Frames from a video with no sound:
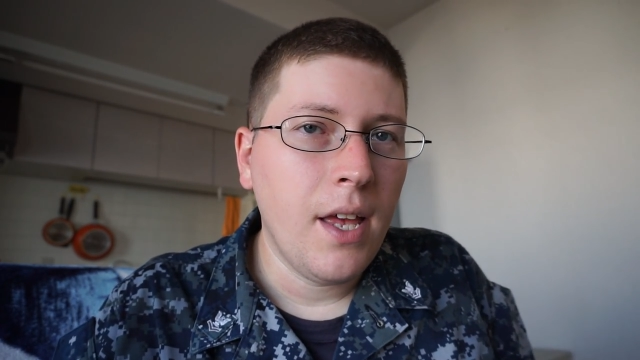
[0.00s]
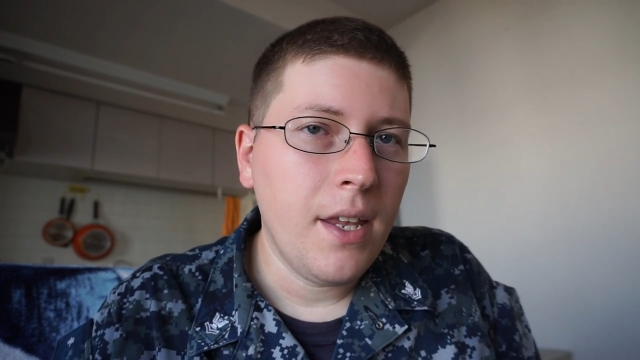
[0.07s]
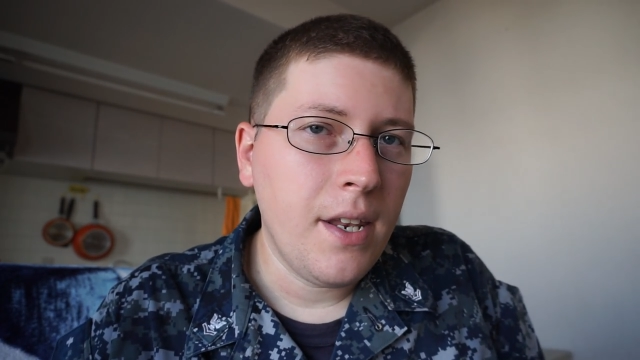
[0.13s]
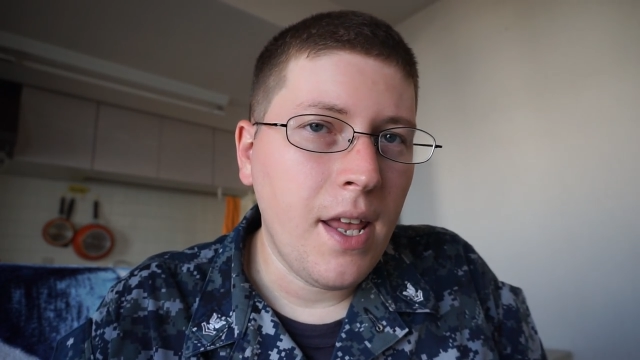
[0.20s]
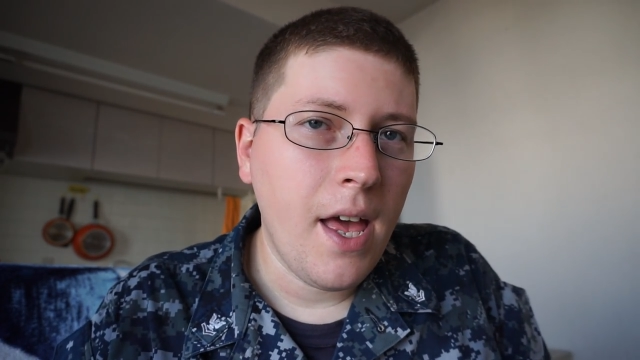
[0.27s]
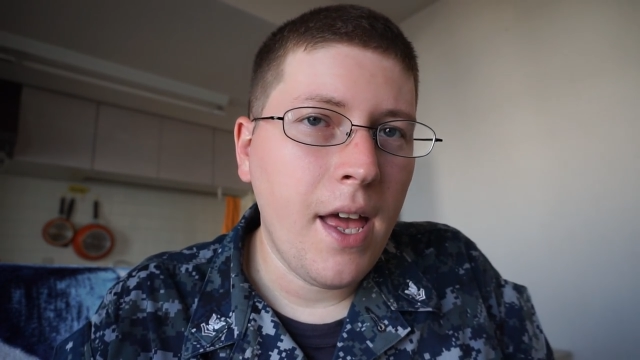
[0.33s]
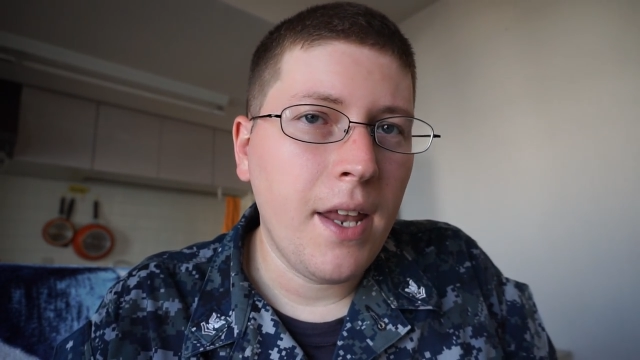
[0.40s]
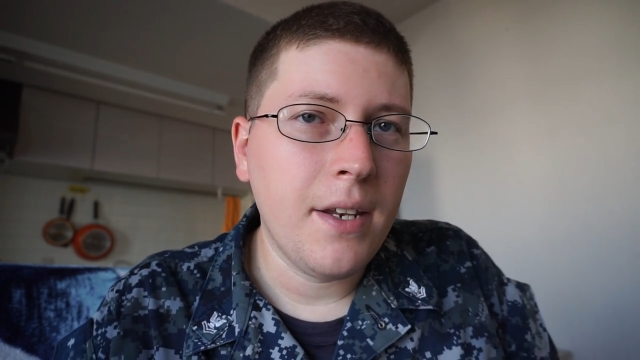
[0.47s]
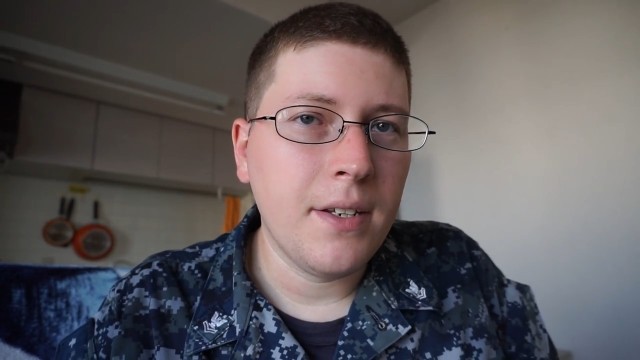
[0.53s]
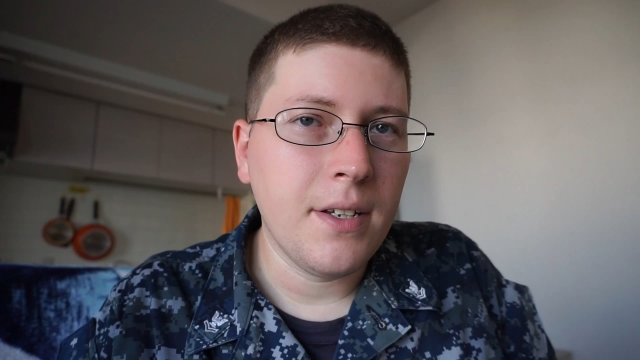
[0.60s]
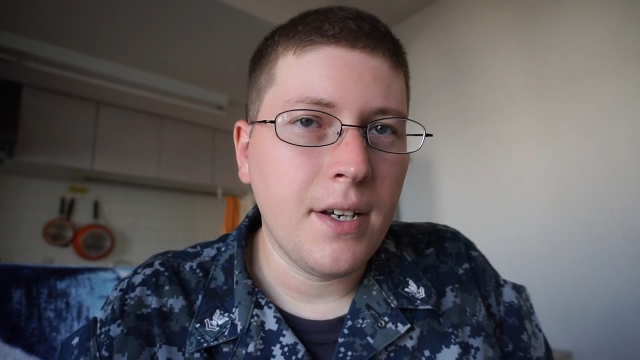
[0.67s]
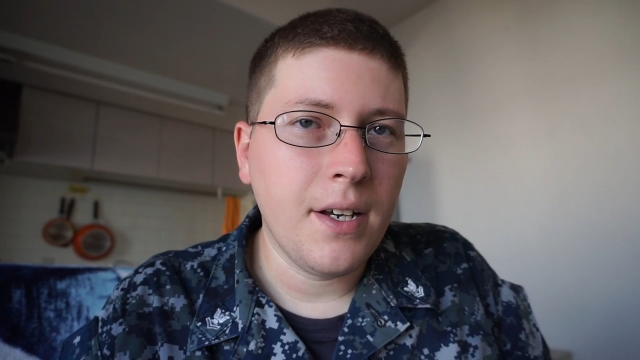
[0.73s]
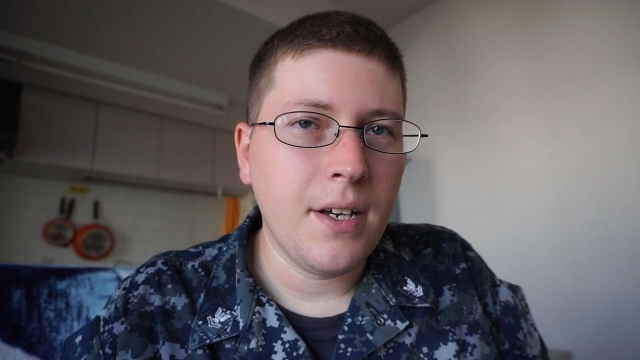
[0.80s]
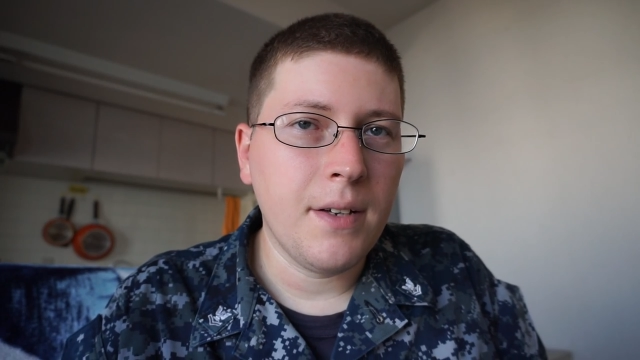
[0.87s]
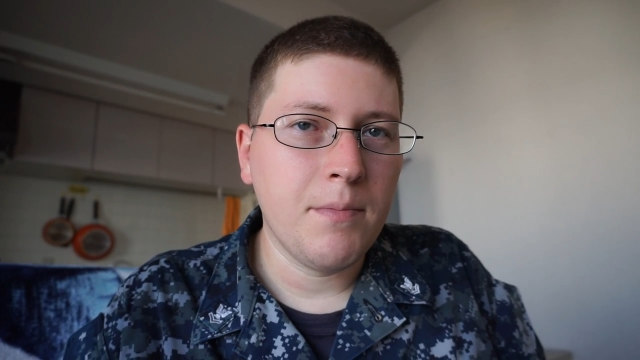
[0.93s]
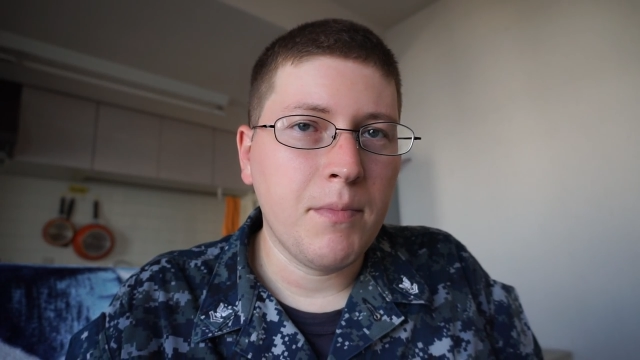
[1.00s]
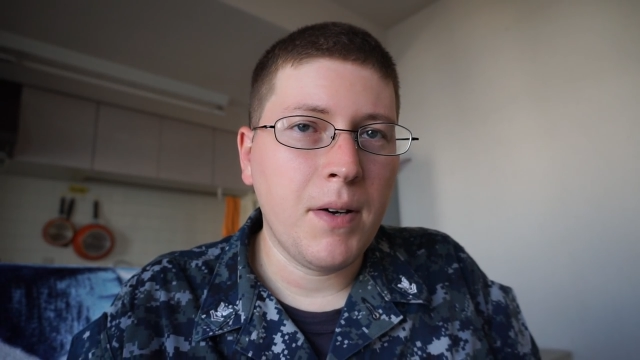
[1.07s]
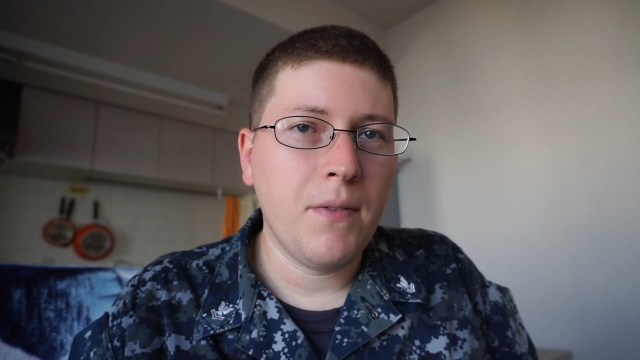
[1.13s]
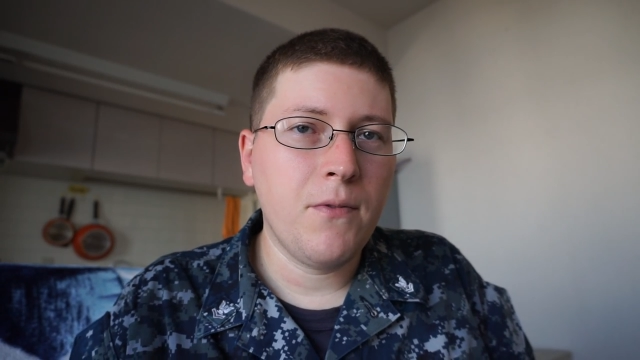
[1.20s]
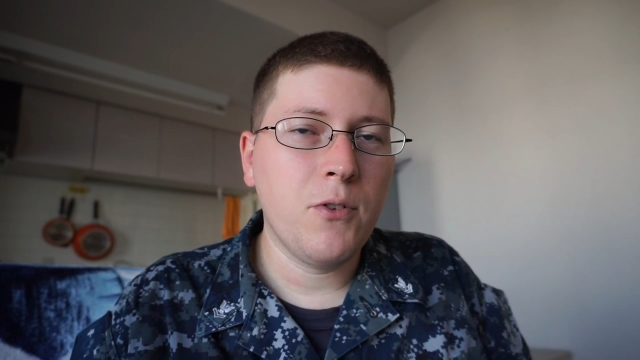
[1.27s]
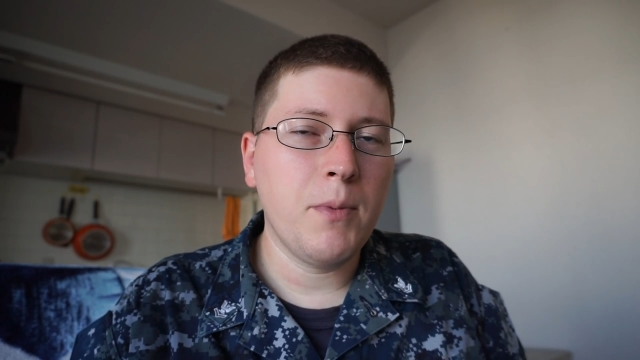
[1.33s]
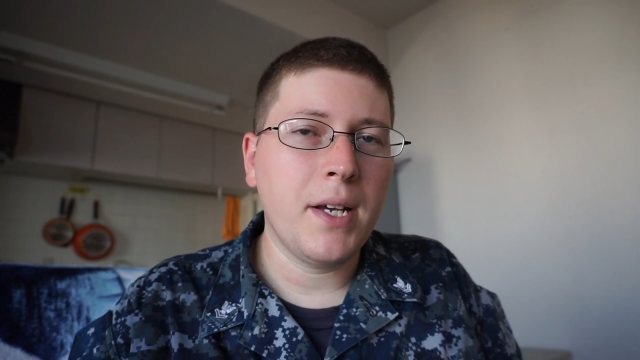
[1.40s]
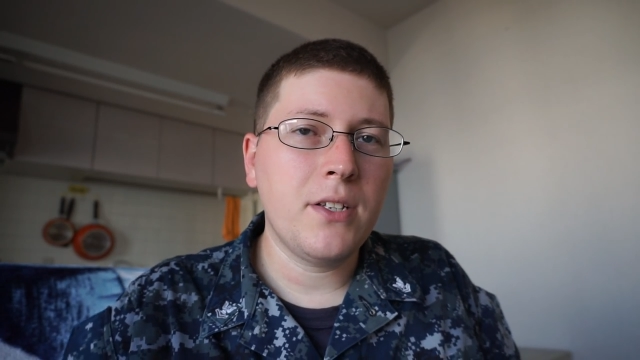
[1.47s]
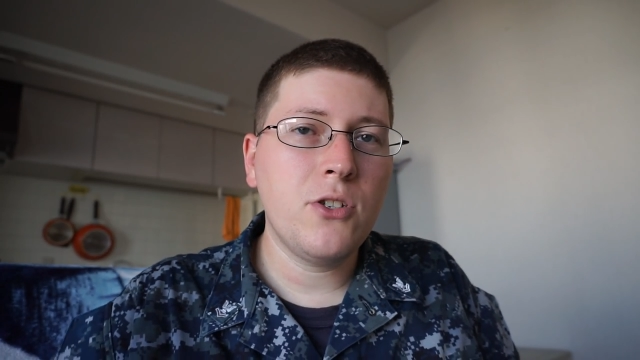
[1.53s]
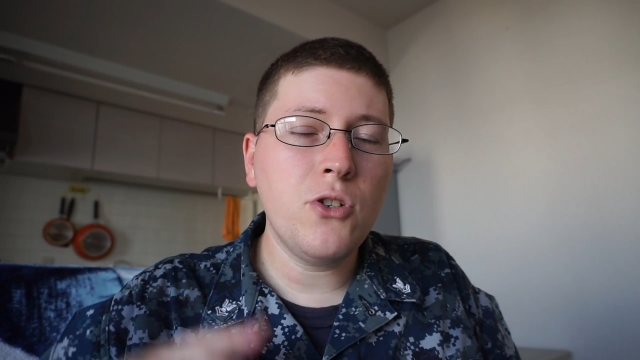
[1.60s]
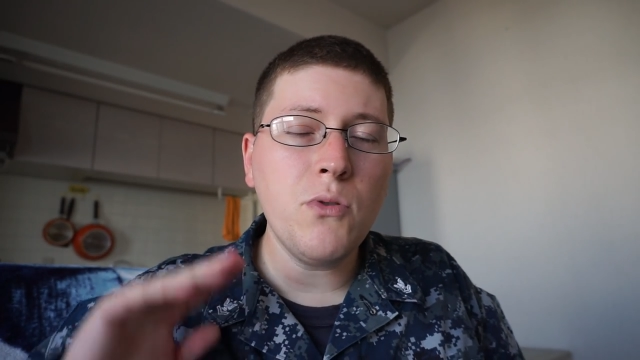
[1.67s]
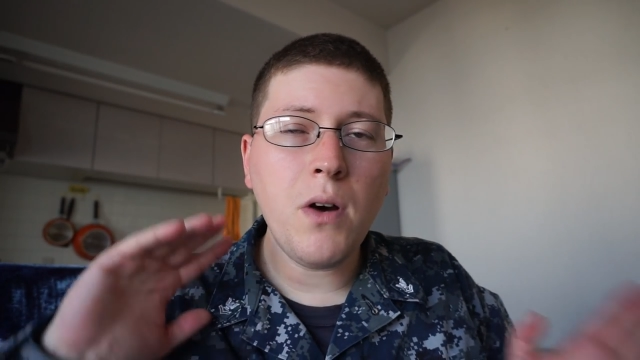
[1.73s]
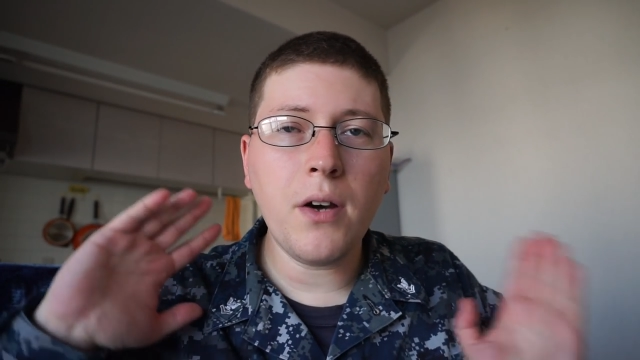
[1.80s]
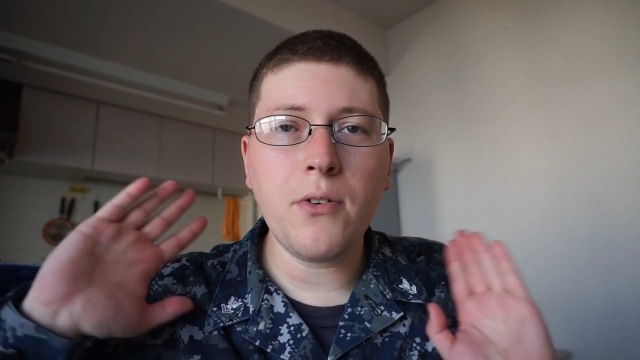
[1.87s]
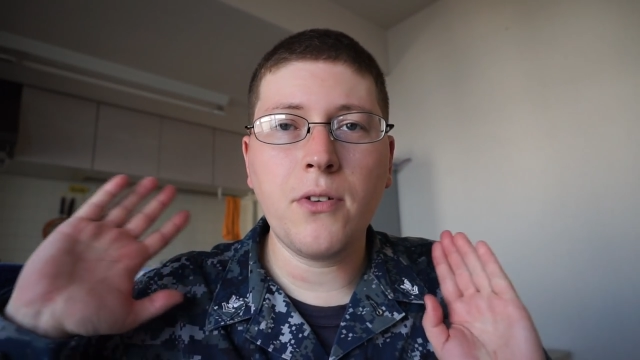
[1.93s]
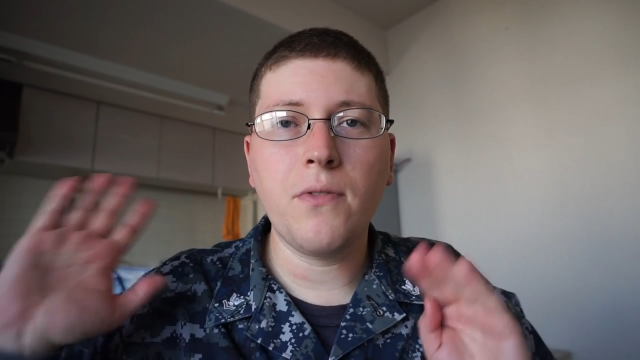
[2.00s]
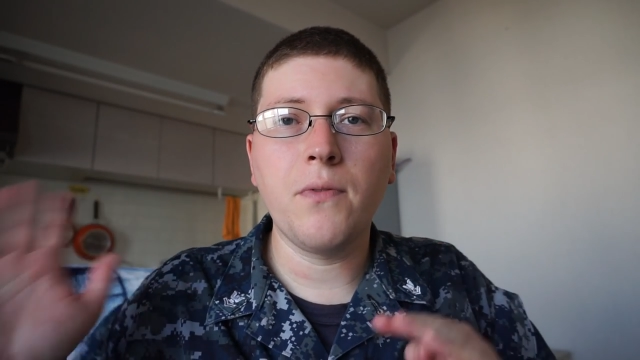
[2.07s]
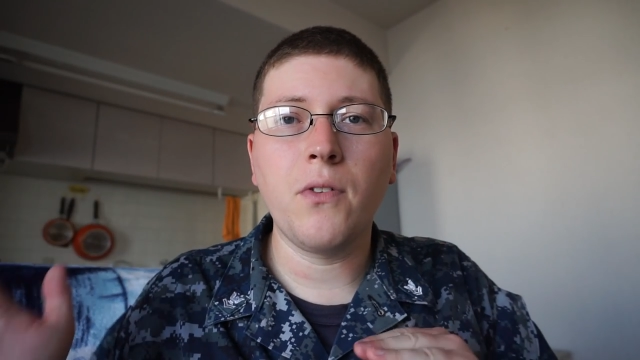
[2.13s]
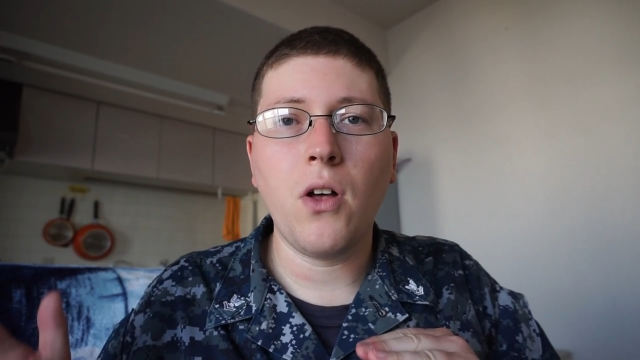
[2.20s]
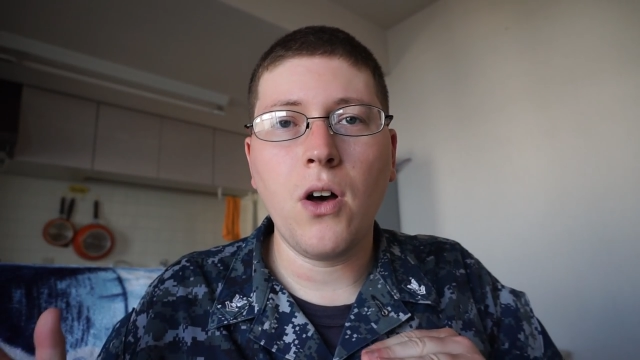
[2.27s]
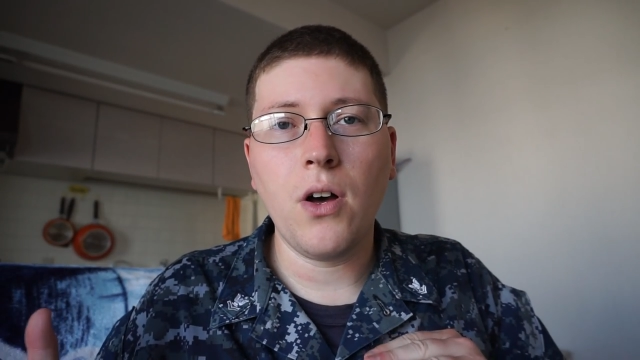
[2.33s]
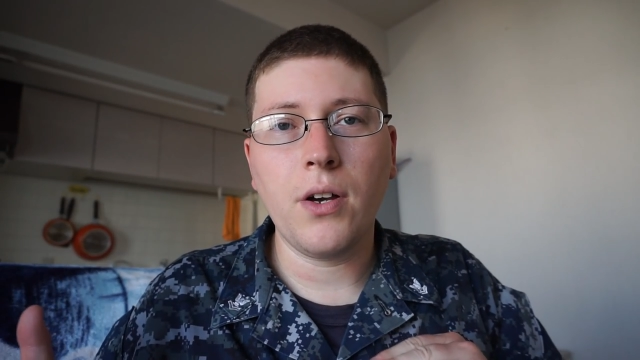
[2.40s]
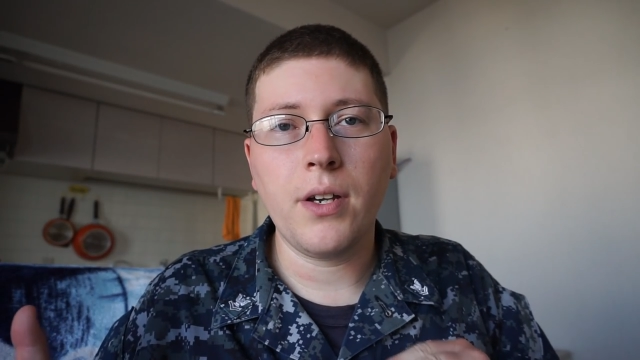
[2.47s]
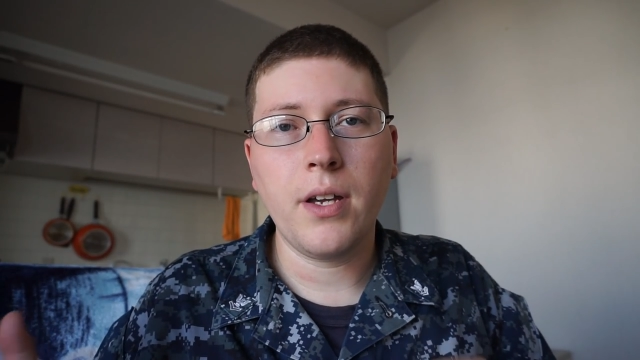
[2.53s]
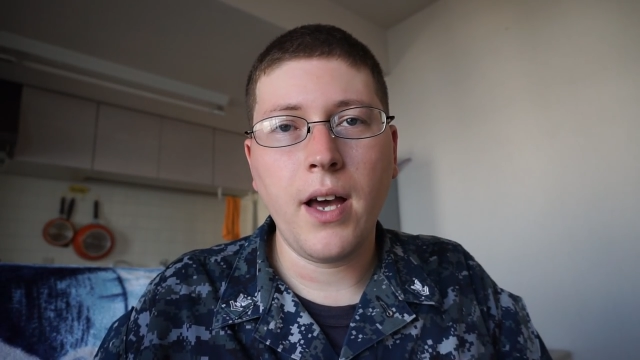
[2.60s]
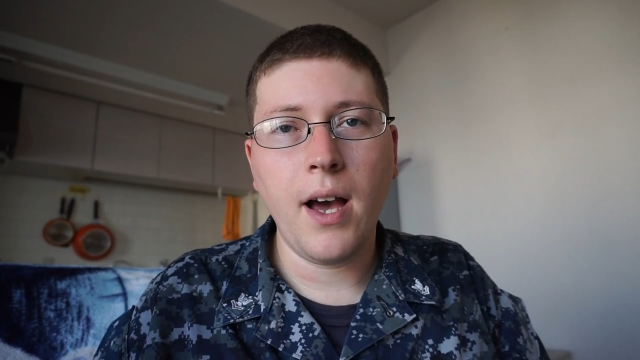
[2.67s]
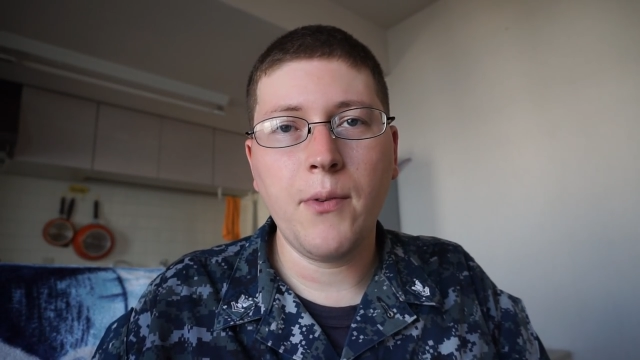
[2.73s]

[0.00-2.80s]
And for my 200th vlog,